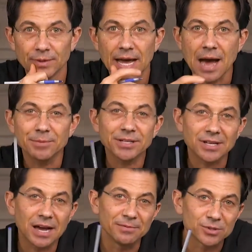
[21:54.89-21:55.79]
How many
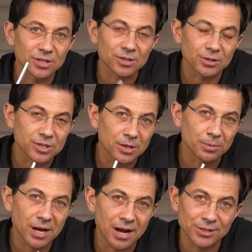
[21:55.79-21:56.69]
times does our
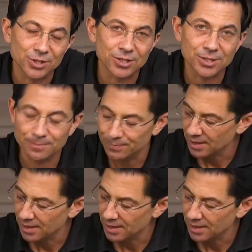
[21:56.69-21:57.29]
subconscious